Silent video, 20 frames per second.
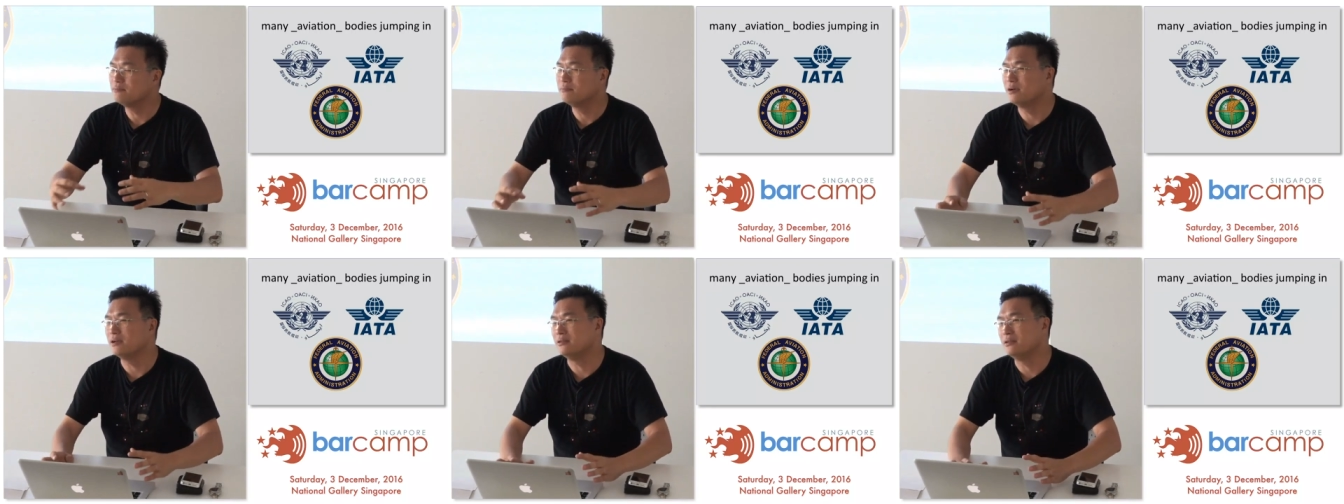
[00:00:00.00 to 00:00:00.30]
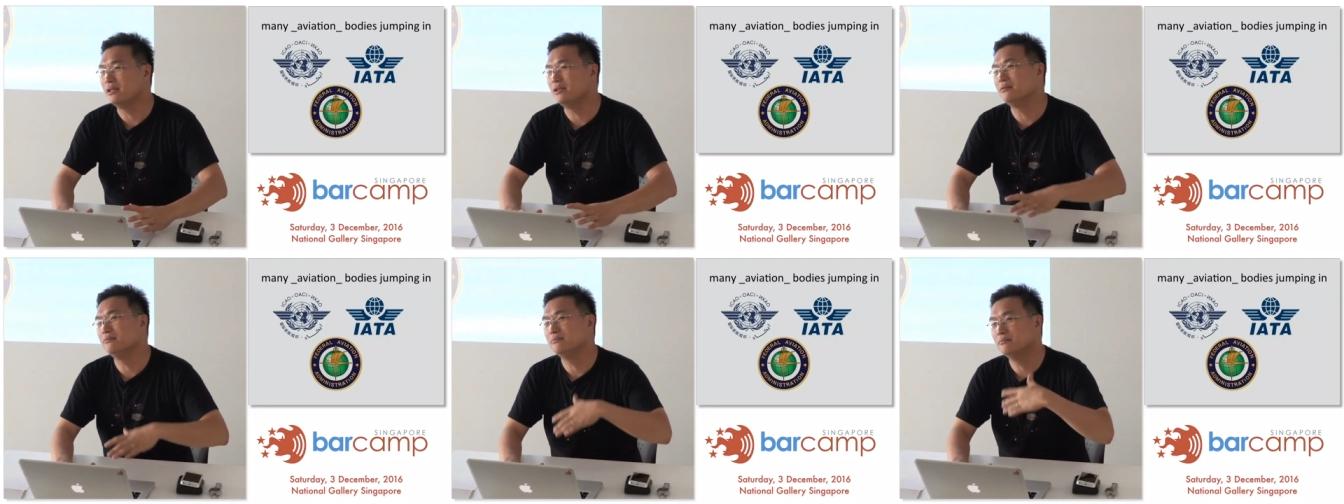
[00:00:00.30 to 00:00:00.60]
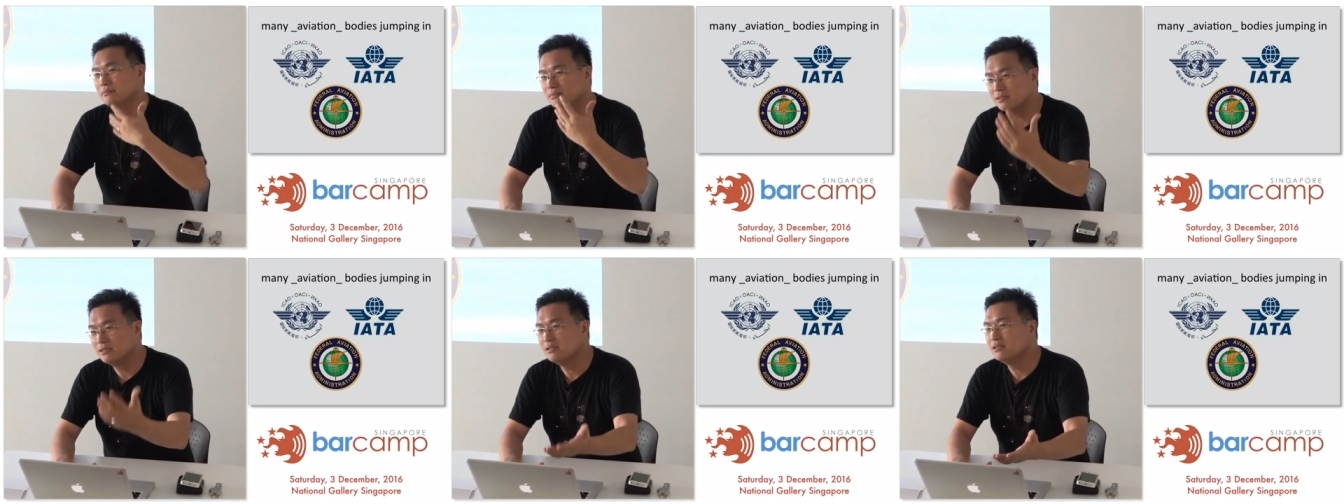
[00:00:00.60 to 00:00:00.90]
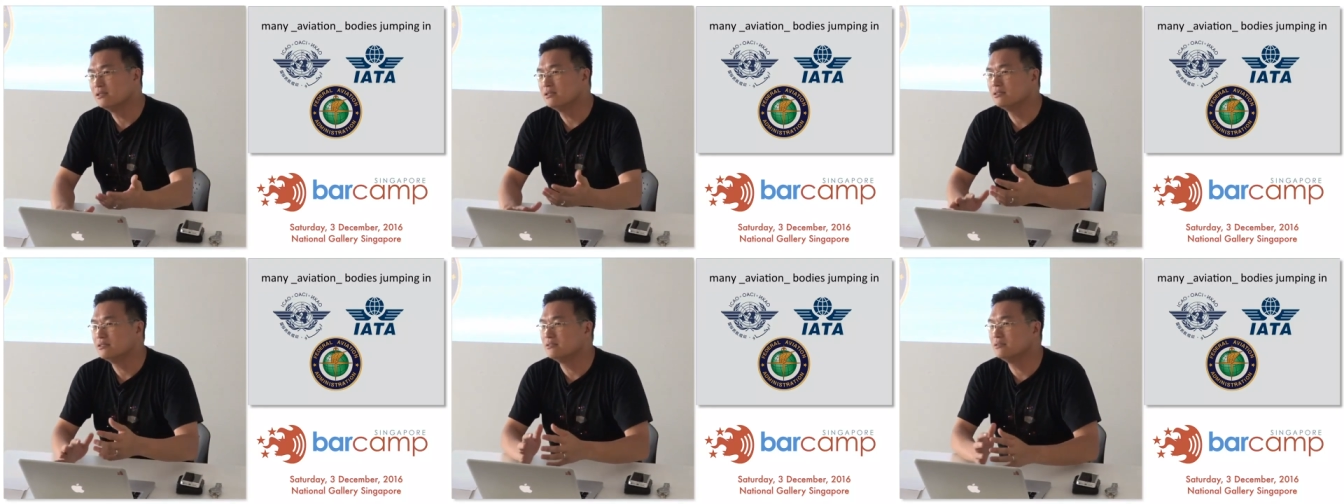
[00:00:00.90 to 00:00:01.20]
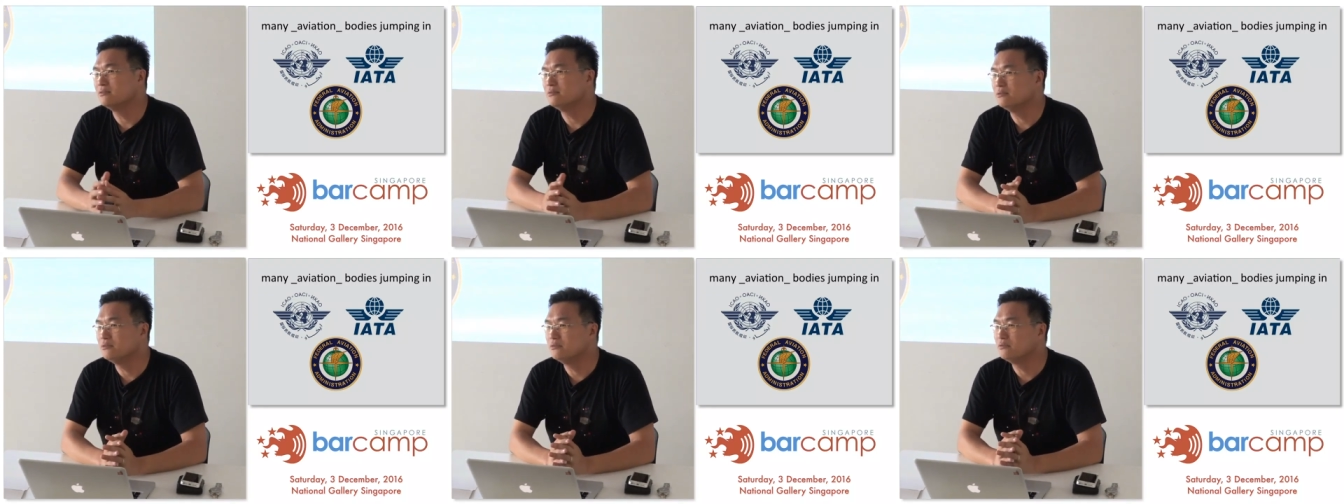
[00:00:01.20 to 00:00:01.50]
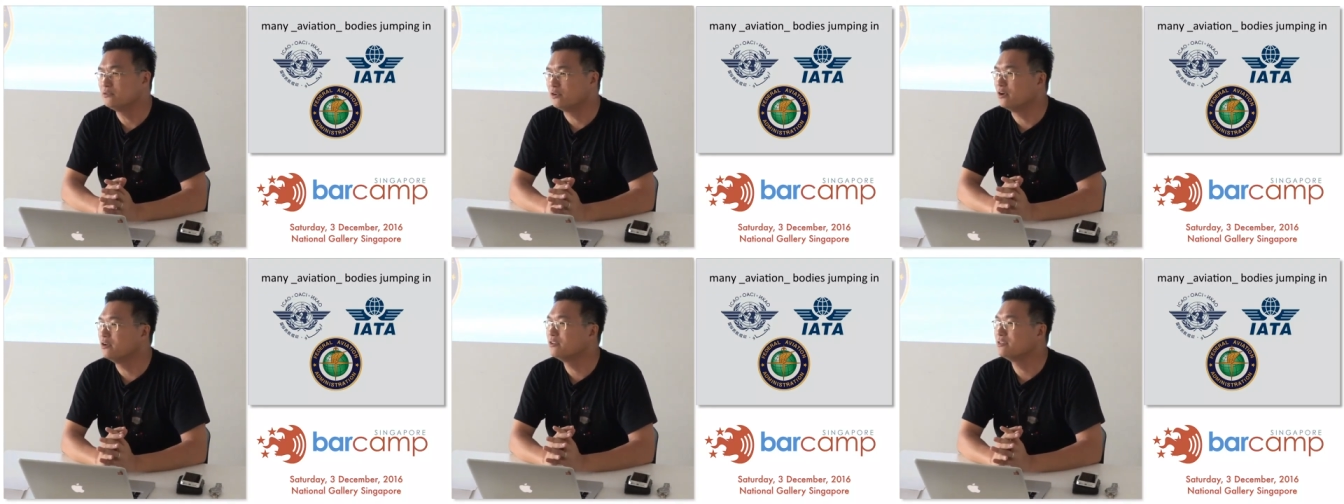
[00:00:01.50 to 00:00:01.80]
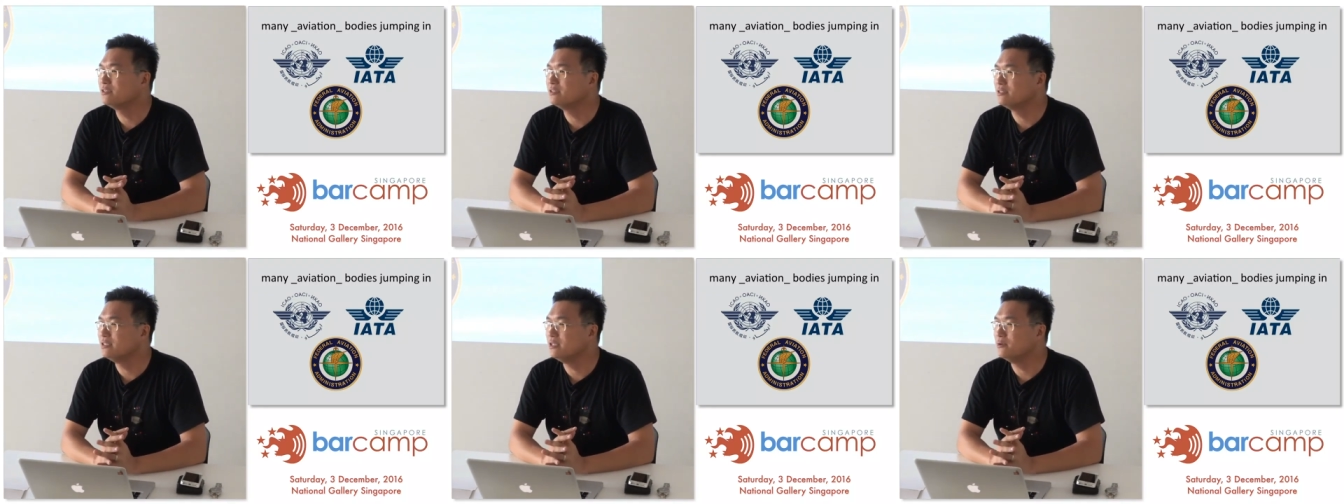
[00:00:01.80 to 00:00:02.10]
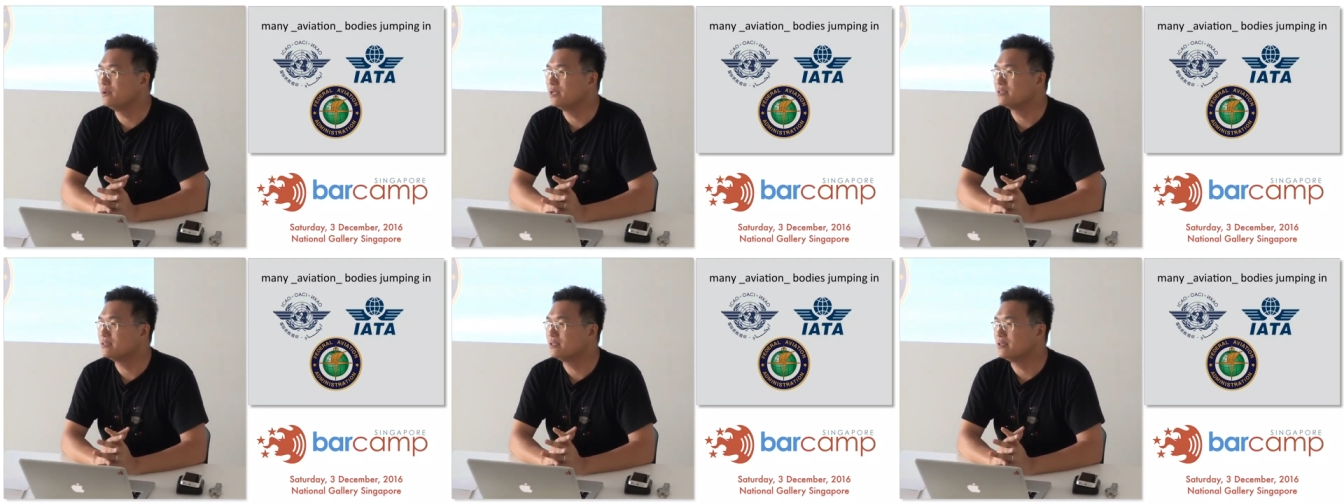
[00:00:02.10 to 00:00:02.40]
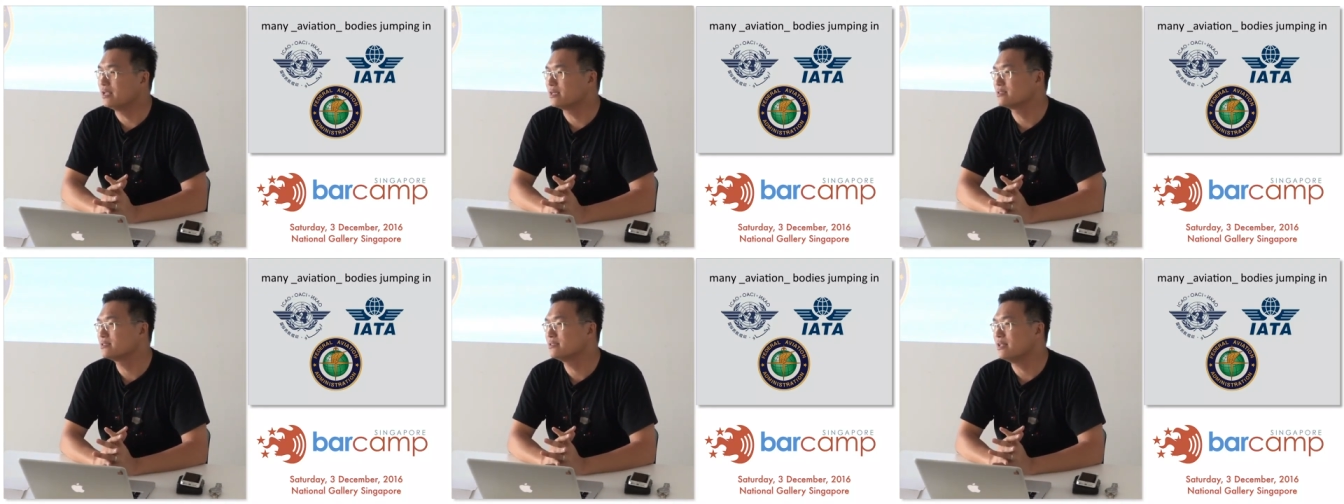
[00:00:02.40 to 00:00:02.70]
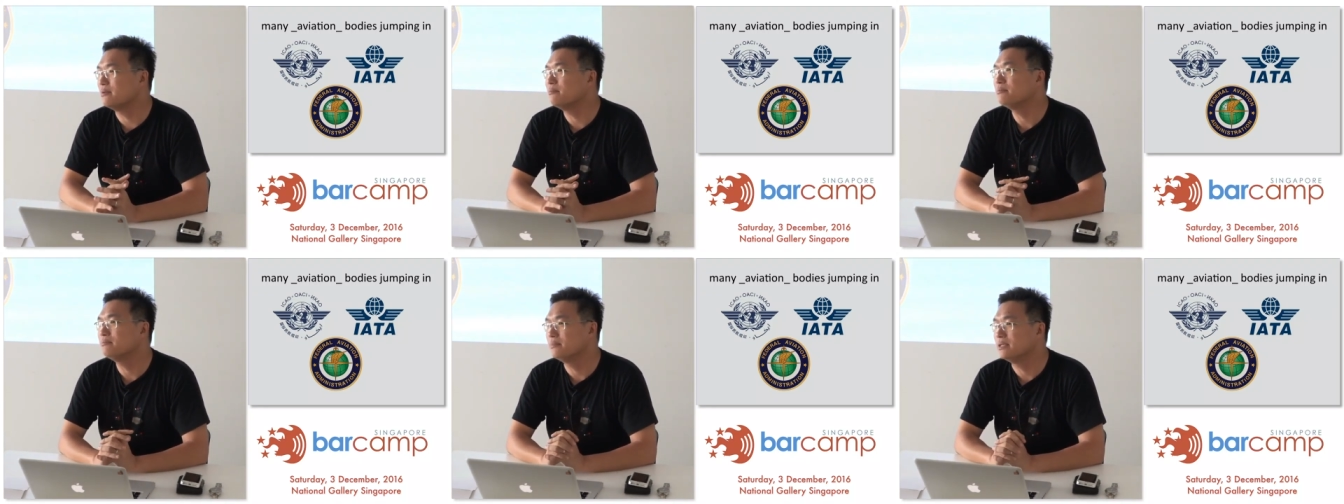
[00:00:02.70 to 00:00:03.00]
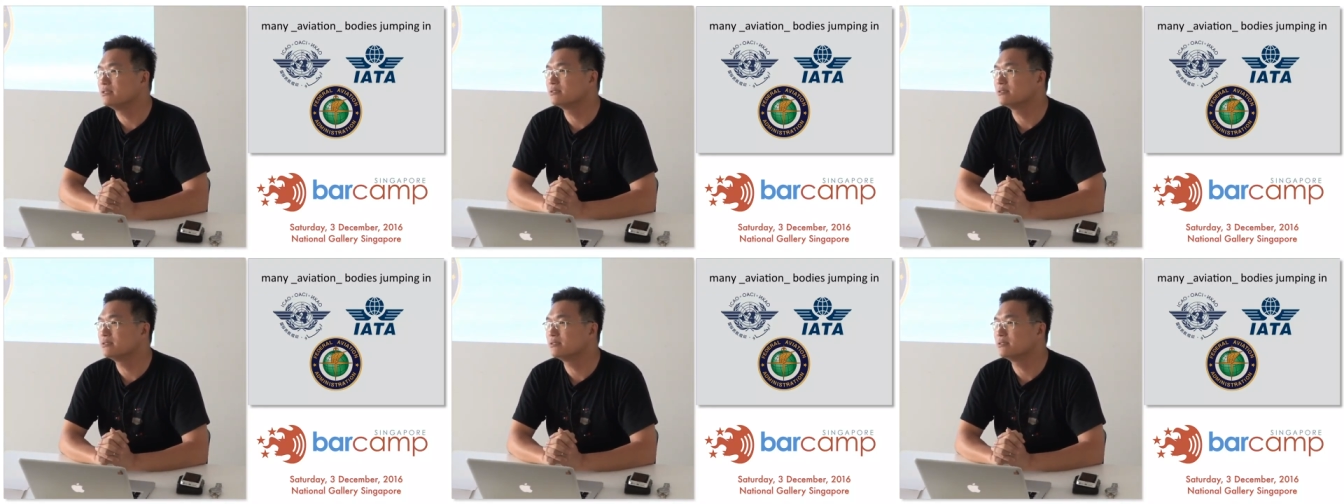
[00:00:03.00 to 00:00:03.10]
but then trying to see where's the next step.